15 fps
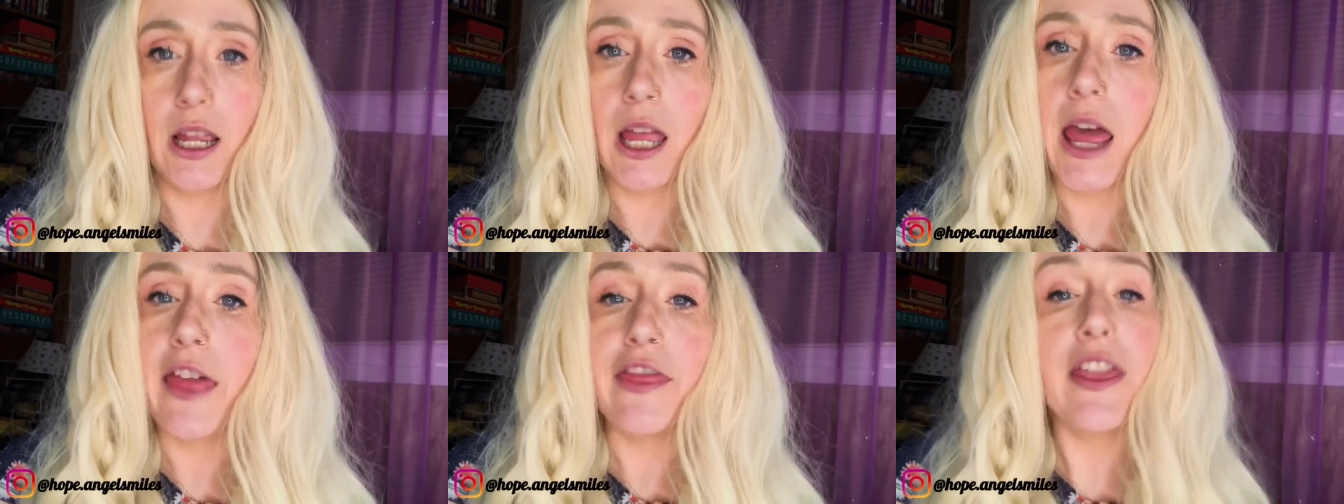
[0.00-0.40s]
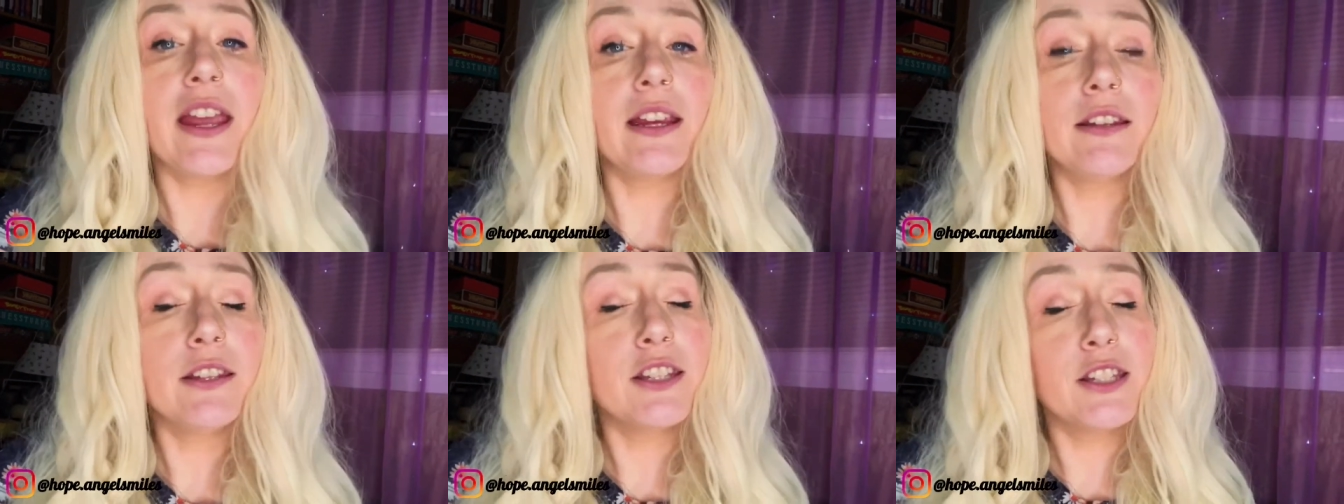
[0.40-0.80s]
thing
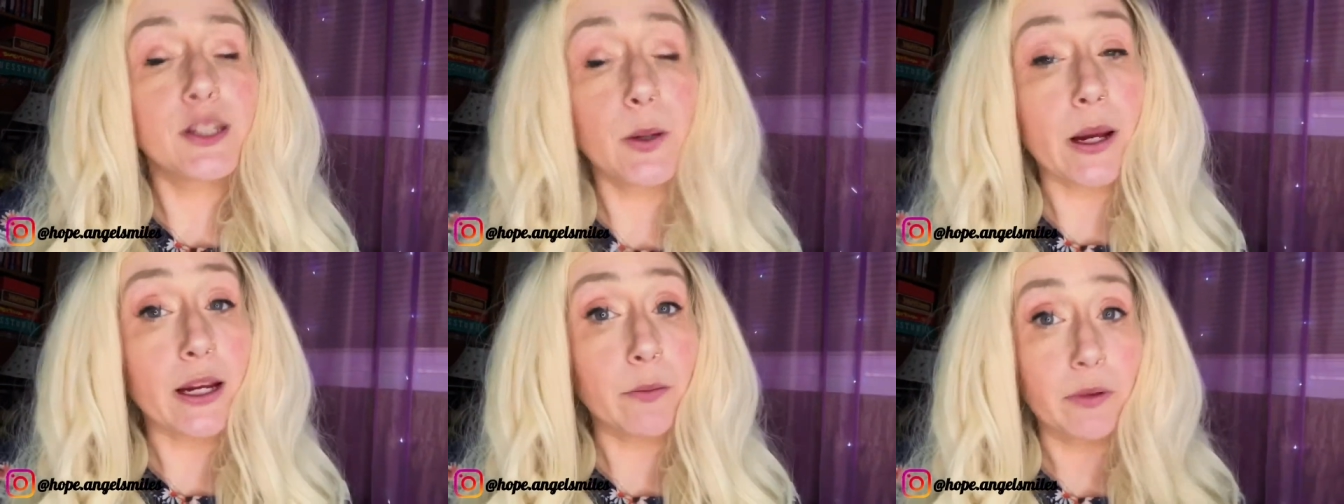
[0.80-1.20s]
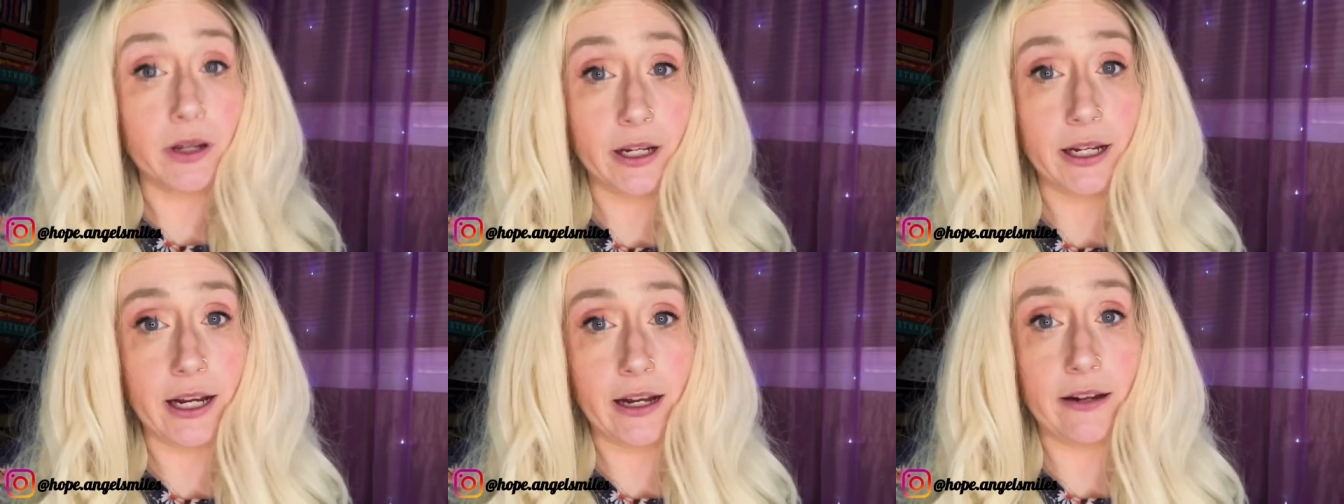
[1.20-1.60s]
so I can plug it
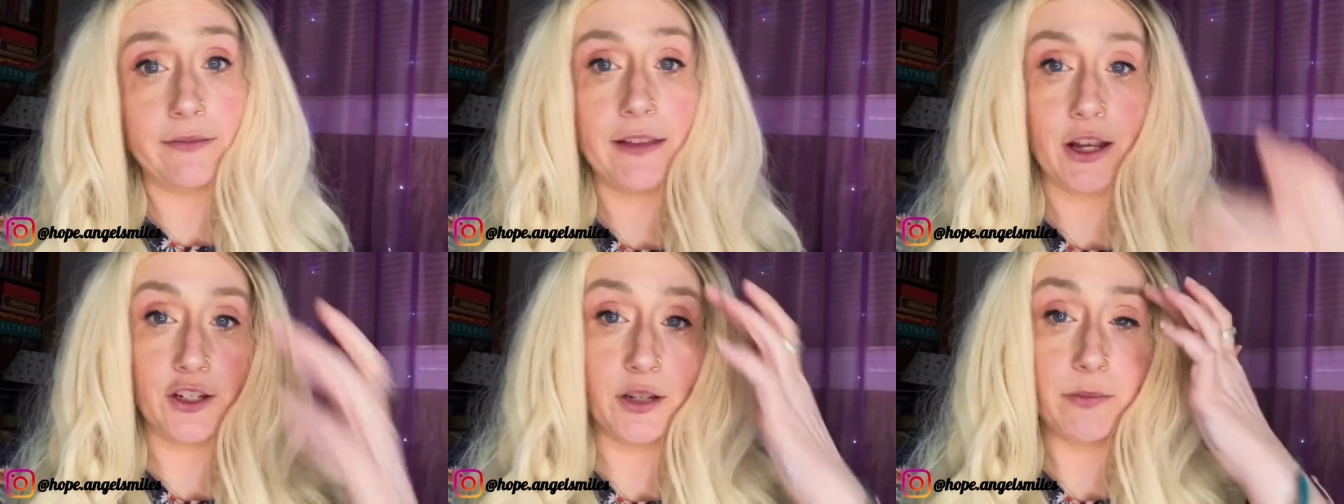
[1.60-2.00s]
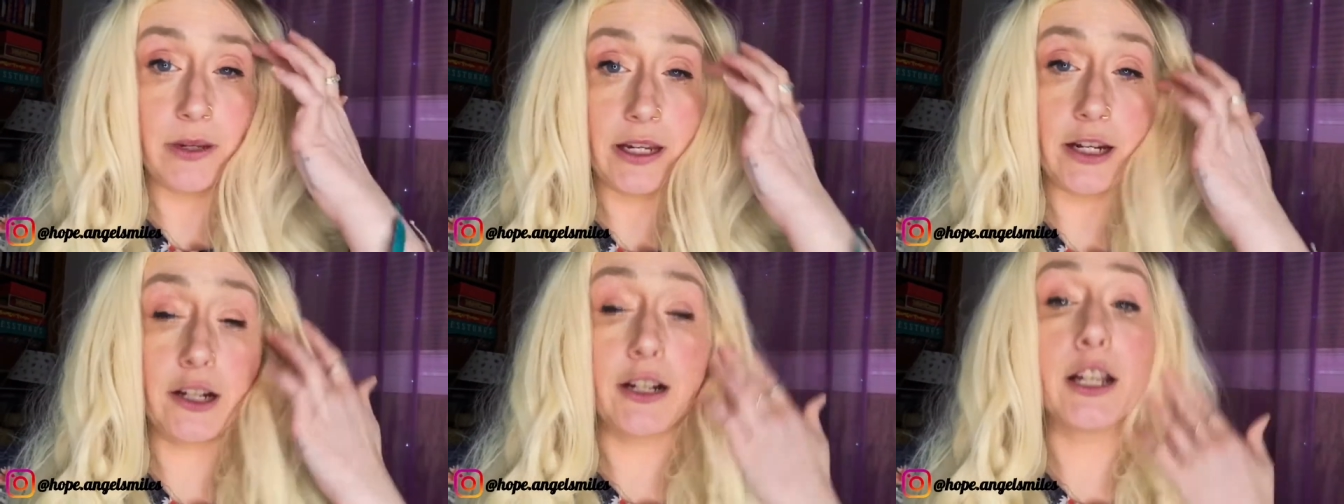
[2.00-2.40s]
in. And that should be
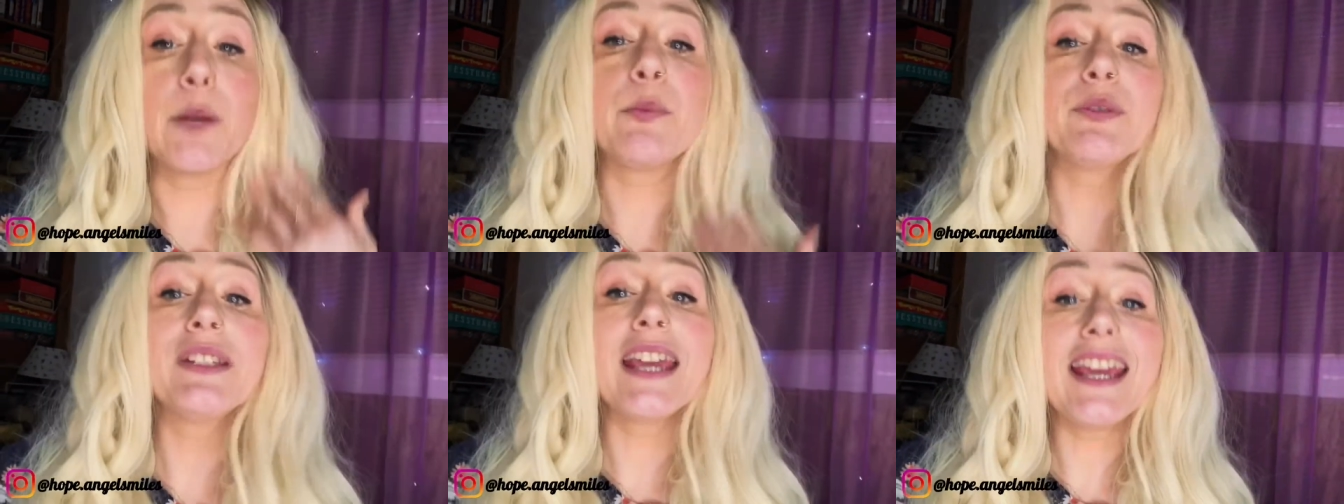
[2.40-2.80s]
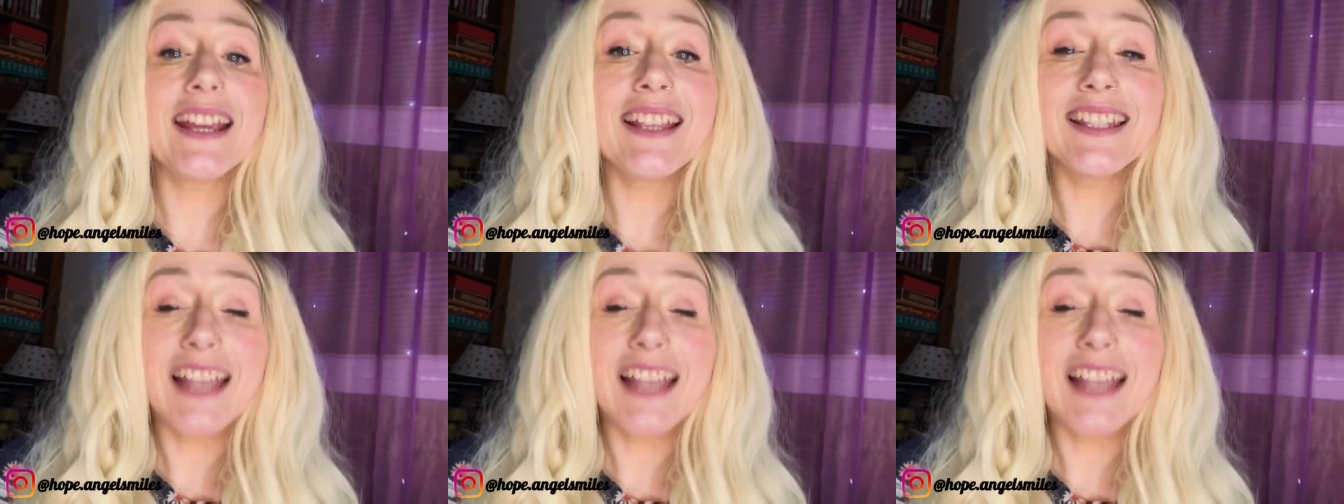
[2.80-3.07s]
here in a couple days.